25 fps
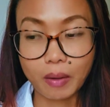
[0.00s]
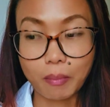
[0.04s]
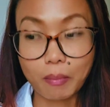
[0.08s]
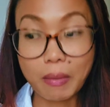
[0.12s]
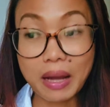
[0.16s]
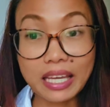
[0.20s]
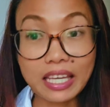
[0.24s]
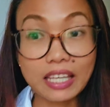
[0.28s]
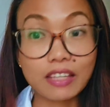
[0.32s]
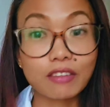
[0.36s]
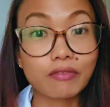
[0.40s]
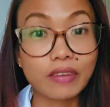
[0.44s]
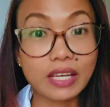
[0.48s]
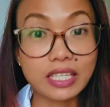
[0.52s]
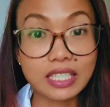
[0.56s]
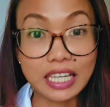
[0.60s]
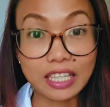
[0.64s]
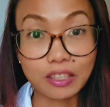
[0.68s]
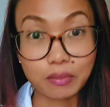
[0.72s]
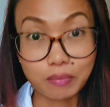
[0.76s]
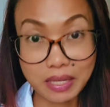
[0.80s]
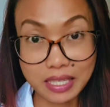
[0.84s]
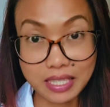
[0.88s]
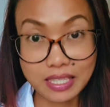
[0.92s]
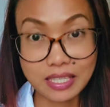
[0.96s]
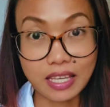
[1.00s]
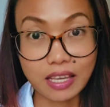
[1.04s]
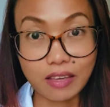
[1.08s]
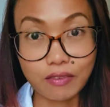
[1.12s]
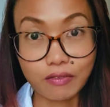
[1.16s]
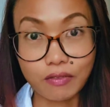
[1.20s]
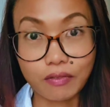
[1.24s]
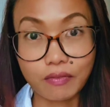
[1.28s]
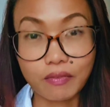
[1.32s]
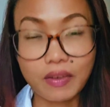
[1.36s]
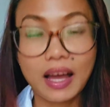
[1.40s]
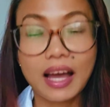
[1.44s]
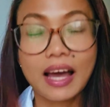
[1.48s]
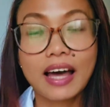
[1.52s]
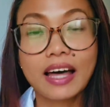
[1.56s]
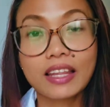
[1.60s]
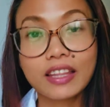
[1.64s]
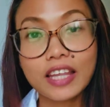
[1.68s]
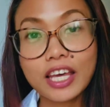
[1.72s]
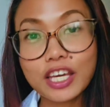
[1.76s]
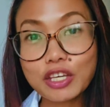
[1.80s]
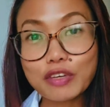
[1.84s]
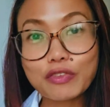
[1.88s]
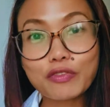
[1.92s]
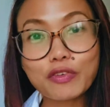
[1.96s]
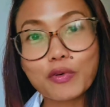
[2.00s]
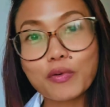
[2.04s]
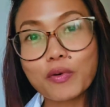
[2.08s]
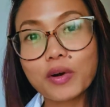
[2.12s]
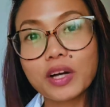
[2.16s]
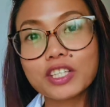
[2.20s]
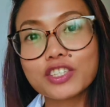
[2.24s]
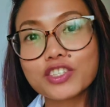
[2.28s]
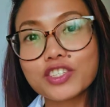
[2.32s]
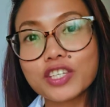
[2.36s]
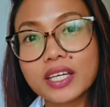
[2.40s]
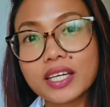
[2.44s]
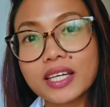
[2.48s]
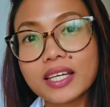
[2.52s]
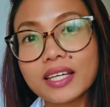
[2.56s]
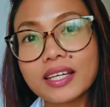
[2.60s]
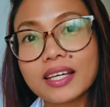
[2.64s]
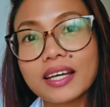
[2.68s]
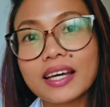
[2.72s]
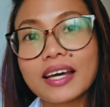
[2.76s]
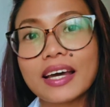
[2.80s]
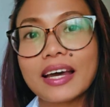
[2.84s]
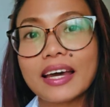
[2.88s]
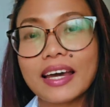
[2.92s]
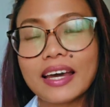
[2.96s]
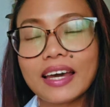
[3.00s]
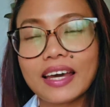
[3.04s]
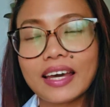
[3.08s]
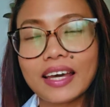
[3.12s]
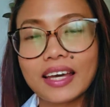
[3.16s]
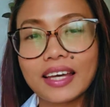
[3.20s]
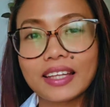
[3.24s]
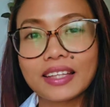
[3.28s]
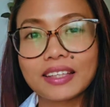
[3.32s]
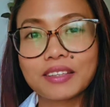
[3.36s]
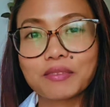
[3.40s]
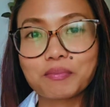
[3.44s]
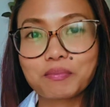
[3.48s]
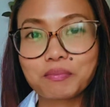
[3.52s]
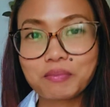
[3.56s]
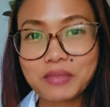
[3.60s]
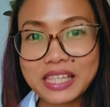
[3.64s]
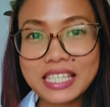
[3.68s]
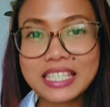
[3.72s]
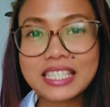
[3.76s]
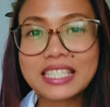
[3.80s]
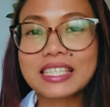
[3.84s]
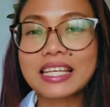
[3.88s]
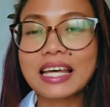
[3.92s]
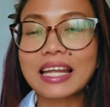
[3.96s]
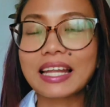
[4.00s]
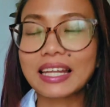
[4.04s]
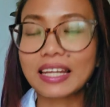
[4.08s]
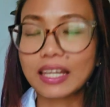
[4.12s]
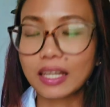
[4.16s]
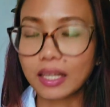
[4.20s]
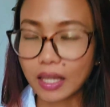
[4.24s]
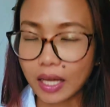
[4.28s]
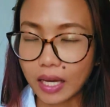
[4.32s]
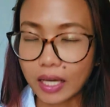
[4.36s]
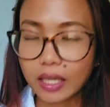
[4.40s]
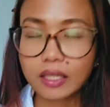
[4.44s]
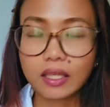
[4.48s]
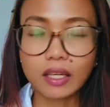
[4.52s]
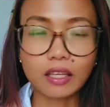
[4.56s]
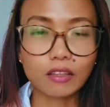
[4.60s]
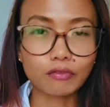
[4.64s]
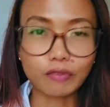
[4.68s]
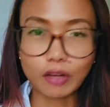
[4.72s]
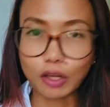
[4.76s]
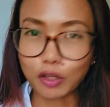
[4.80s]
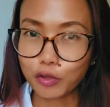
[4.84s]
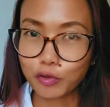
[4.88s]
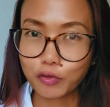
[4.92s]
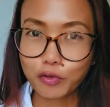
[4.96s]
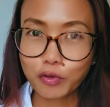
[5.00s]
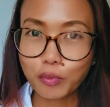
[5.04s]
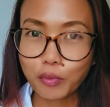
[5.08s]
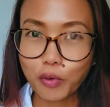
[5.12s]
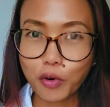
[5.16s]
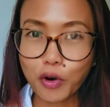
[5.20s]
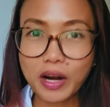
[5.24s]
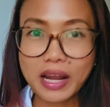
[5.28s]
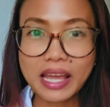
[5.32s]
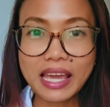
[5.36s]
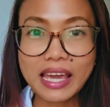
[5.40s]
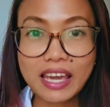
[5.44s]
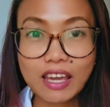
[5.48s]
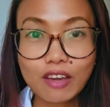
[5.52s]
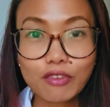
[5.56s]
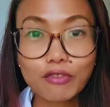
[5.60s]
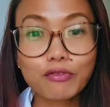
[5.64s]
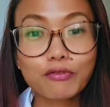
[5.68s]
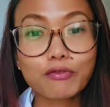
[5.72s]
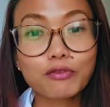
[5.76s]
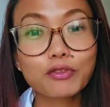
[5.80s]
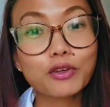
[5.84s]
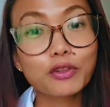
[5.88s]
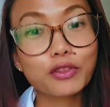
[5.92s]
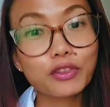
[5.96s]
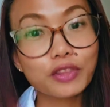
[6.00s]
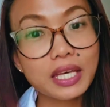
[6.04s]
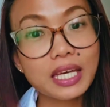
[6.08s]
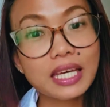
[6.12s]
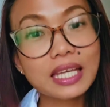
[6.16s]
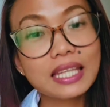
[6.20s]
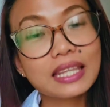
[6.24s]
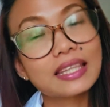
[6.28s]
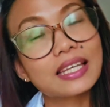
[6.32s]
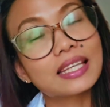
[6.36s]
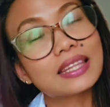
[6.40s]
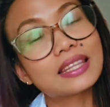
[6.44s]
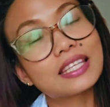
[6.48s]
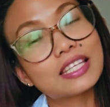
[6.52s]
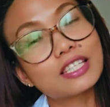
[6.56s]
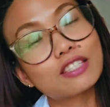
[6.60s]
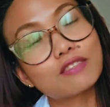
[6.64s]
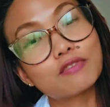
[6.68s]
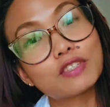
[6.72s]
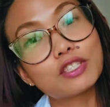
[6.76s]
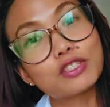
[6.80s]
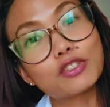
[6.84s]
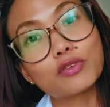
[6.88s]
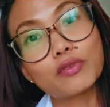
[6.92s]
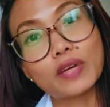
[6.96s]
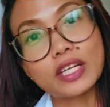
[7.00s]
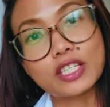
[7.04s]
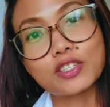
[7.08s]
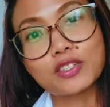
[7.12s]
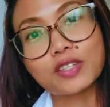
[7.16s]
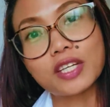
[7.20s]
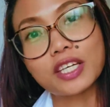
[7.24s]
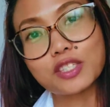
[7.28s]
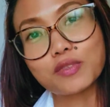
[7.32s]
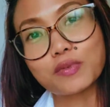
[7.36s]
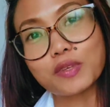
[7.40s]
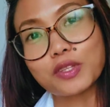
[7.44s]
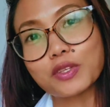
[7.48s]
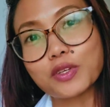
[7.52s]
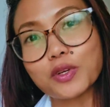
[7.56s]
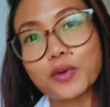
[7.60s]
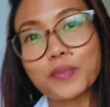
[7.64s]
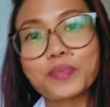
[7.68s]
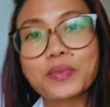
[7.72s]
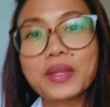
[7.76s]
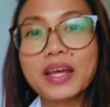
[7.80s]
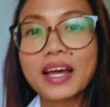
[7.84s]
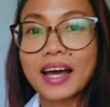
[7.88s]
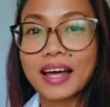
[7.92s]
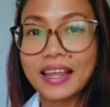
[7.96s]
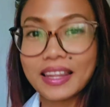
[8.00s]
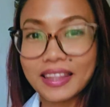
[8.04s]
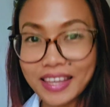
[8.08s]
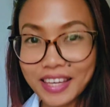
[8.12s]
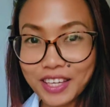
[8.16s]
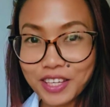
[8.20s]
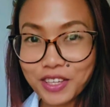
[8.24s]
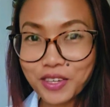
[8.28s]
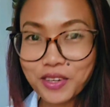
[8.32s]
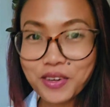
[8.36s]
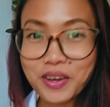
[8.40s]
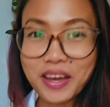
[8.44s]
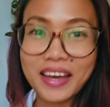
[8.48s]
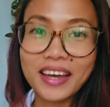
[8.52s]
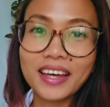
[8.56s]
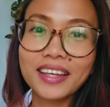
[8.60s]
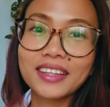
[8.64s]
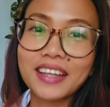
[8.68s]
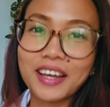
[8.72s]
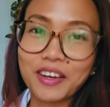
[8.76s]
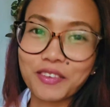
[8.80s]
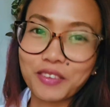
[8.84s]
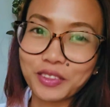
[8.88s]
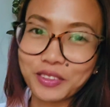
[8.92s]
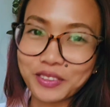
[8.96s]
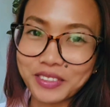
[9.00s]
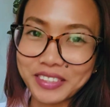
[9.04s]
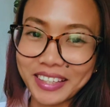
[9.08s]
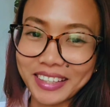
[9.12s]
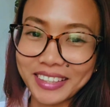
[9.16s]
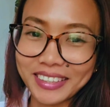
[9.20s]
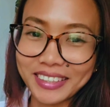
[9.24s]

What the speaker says: mag-invest at mag-save. Thank you for watching, and please like and follow for more if you think that this video resonates with you. Thank you and have a good day.